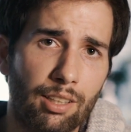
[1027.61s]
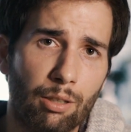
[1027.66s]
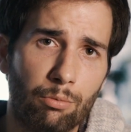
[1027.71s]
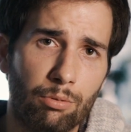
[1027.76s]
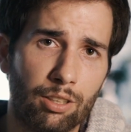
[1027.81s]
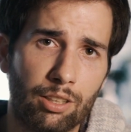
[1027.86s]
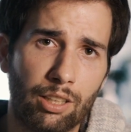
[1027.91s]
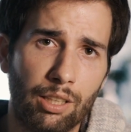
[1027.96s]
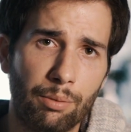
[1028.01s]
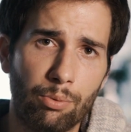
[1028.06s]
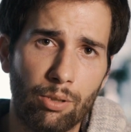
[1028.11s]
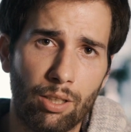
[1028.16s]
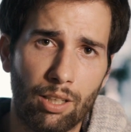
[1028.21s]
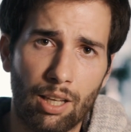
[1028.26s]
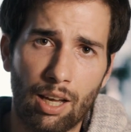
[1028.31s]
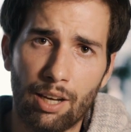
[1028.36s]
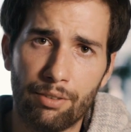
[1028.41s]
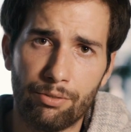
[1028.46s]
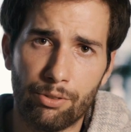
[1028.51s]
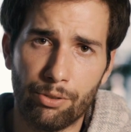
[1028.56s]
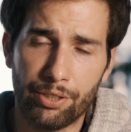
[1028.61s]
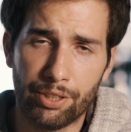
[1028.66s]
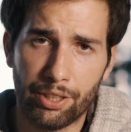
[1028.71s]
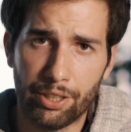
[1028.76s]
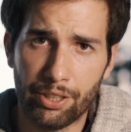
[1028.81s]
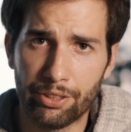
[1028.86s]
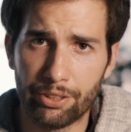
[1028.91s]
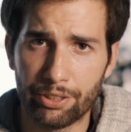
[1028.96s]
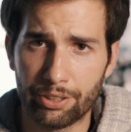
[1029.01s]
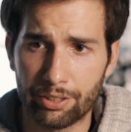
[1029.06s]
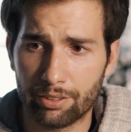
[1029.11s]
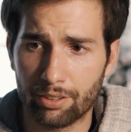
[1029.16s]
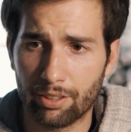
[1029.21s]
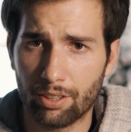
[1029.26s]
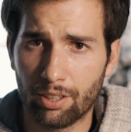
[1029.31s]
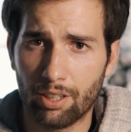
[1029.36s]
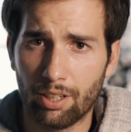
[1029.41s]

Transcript: that will keep you alive during the years.